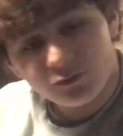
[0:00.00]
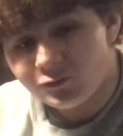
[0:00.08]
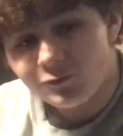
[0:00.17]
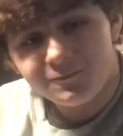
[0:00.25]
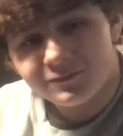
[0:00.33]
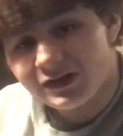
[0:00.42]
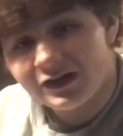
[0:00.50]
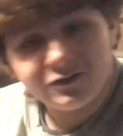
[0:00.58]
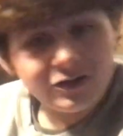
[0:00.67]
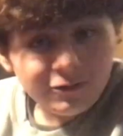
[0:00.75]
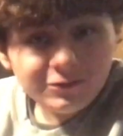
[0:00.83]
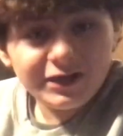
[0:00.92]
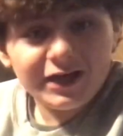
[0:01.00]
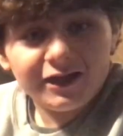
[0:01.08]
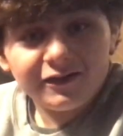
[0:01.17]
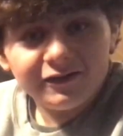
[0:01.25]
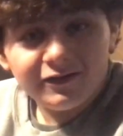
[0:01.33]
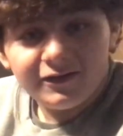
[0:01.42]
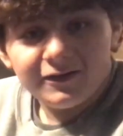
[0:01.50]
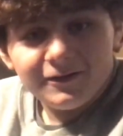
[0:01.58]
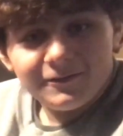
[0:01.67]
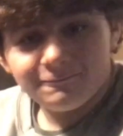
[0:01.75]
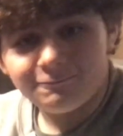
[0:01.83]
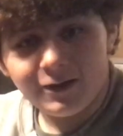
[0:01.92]
hoops. I don't know yet.
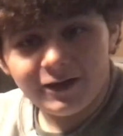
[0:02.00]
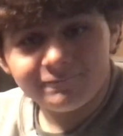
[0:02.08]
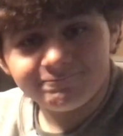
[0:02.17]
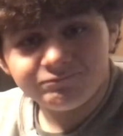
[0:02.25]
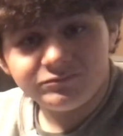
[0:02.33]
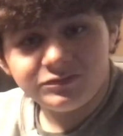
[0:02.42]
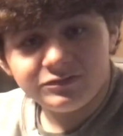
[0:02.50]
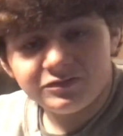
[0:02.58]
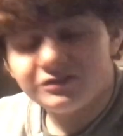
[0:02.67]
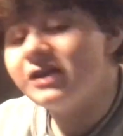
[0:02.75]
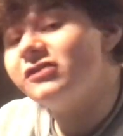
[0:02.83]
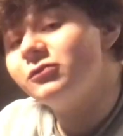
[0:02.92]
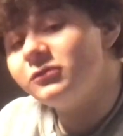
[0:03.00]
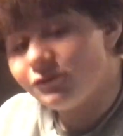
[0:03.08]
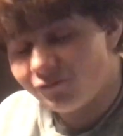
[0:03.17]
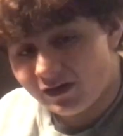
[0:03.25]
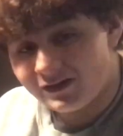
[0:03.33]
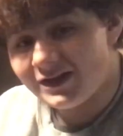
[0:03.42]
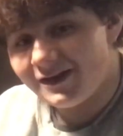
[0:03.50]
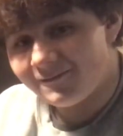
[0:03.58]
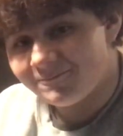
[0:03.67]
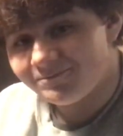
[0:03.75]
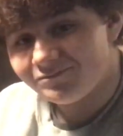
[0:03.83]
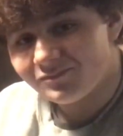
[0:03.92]
But stay tuned to find out.
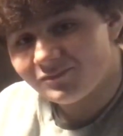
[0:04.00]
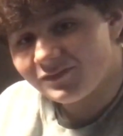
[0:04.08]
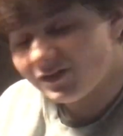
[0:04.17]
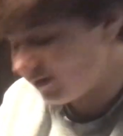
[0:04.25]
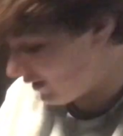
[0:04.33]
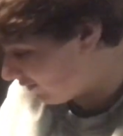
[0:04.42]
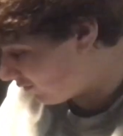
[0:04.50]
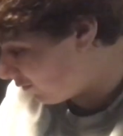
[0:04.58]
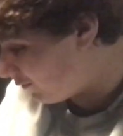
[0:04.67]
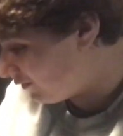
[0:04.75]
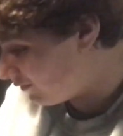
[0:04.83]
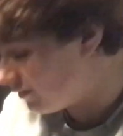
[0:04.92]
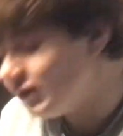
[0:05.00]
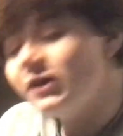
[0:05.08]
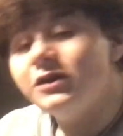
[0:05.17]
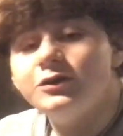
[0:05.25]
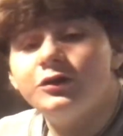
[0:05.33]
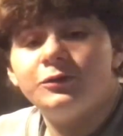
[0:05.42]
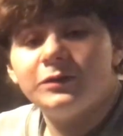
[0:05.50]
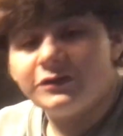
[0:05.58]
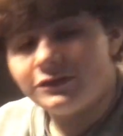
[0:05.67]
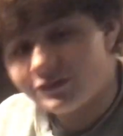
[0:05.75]
As always, you know what to